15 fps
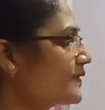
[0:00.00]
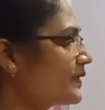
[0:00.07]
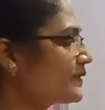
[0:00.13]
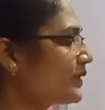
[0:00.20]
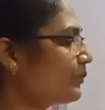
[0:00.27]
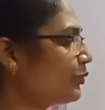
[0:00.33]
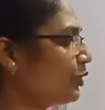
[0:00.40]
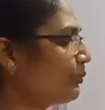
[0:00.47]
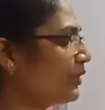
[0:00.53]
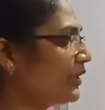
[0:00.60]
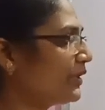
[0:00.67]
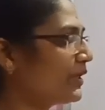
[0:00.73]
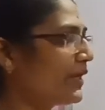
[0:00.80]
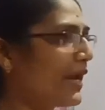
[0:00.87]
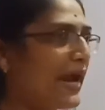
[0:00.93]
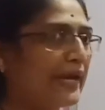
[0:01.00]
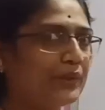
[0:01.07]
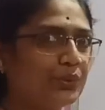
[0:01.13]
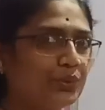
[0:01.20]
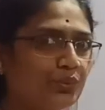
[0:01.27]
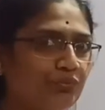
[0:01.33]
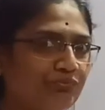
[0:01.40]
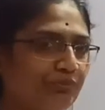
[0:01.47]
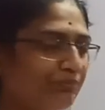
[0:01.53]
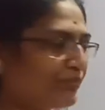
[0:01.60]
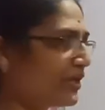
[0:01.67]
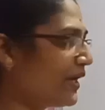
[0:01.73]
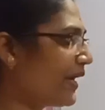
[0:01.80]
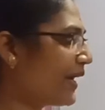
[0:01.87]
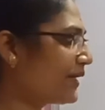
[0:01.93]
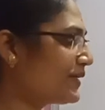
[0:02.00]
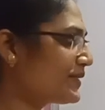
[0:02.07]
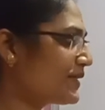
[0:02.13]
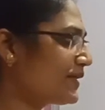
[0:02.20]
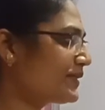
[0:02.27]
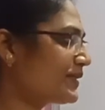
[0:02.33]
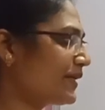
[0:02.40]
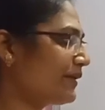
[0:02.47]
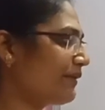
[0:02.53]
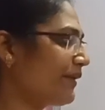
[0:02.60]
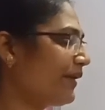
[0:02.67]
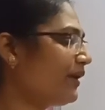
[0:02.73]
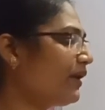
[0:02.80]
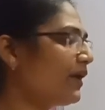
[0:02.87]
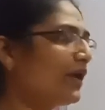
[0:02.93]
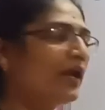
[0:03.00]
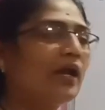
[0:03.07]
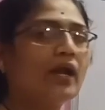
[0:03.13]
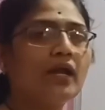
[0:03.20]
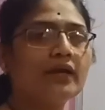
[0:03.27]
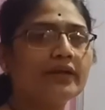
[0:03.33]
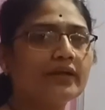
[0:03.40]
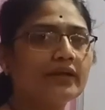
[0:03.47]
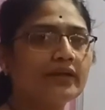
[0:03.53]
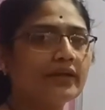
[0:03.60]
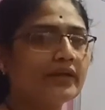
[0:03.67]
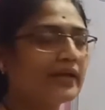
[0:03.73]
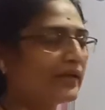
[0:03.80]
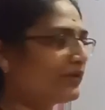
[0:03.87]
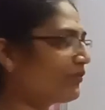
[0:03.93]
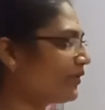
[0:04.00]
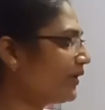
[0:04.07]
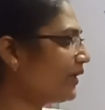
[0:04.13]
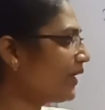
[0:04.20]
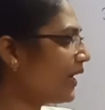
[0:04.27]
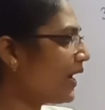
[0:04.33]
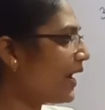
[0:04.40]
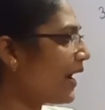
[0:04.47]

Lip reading: susceptibility at 250 and 600 degree Kelvin